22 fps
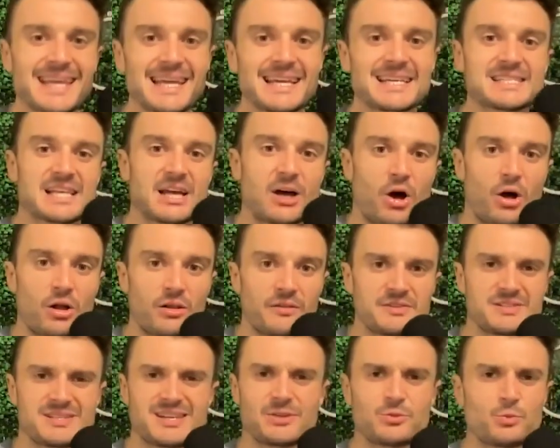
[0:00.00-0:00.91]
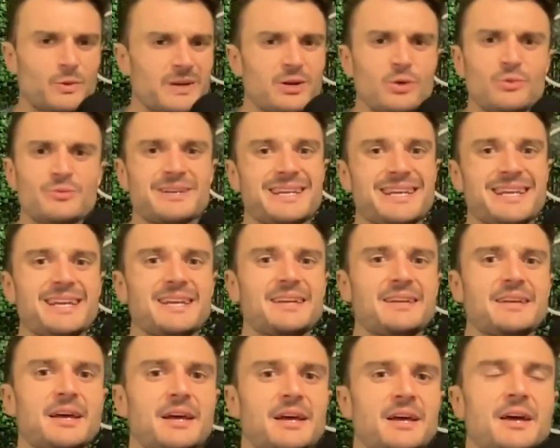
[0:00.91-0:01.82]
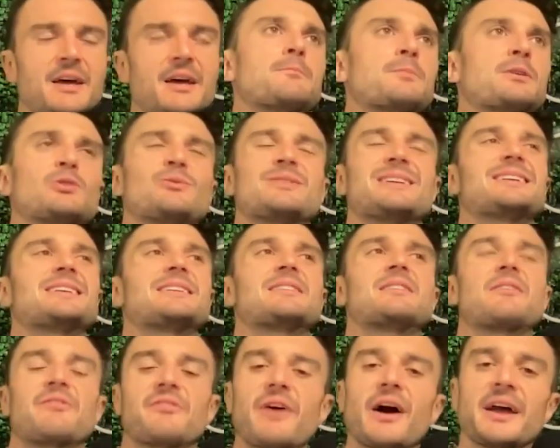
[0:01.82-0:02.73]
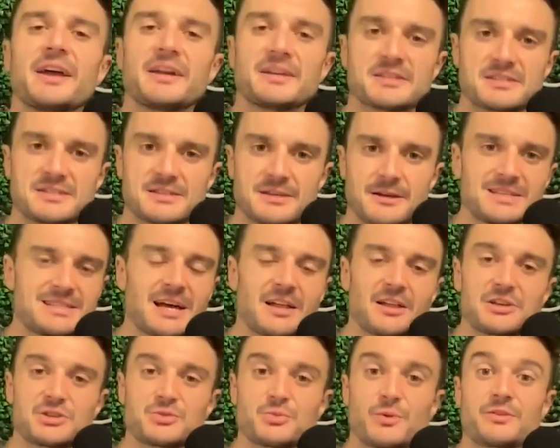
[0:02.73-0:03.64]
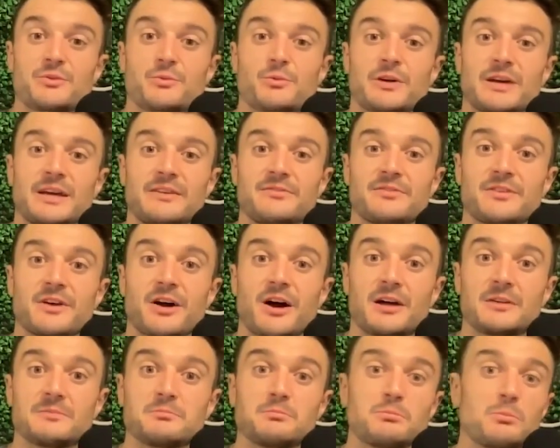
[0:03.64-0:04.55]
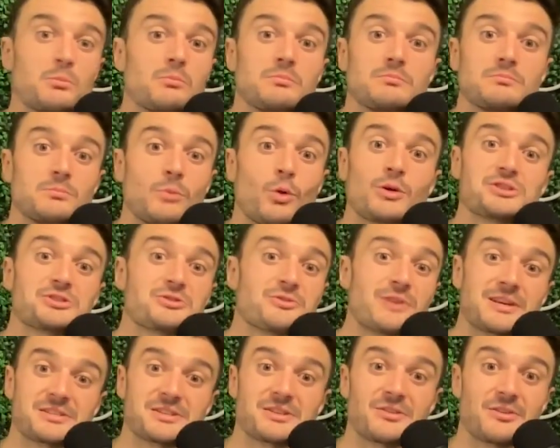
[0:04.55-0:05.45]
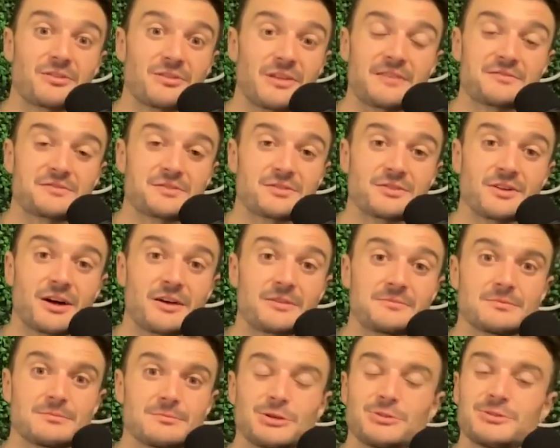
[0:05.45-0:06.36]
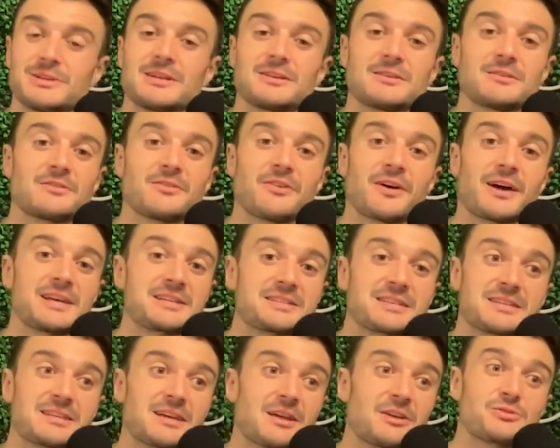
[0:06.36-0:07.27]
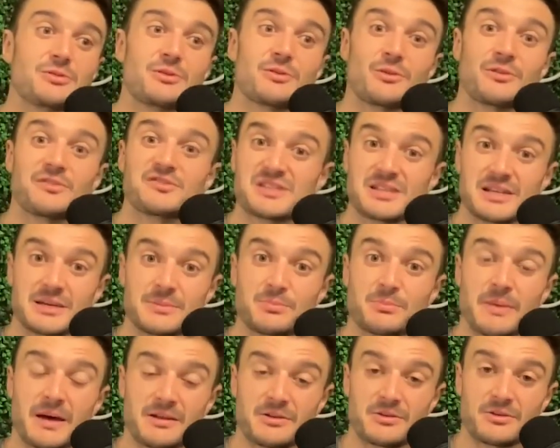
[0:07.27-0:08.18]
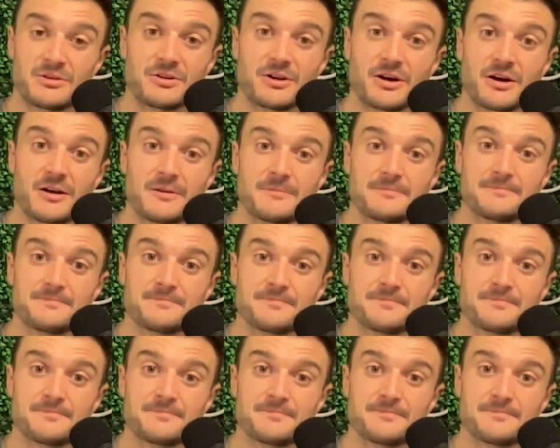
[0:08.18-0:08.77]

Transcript: is that all of a sudden we don't need a device to tell us whether we've got more stress in our lives or not. We don't need a device to tell us whether we sleep better or not.